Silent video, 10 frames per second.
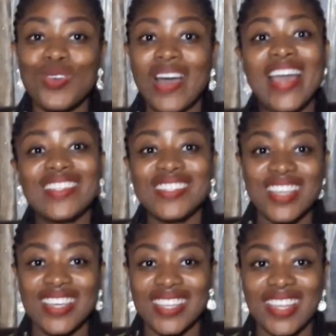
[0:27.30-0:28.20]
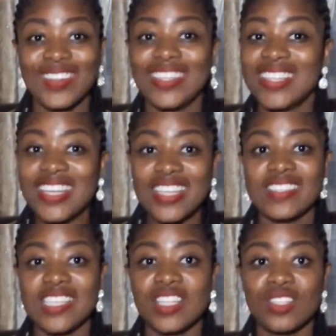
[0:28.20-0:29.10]
go and check it out. The
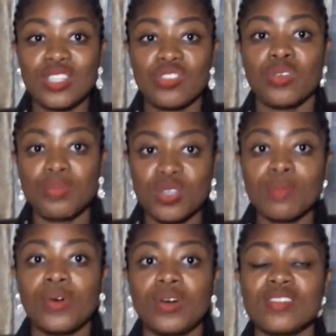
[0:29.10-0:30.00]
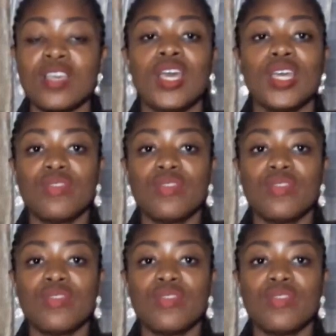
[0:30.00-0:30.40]
link is in the description box.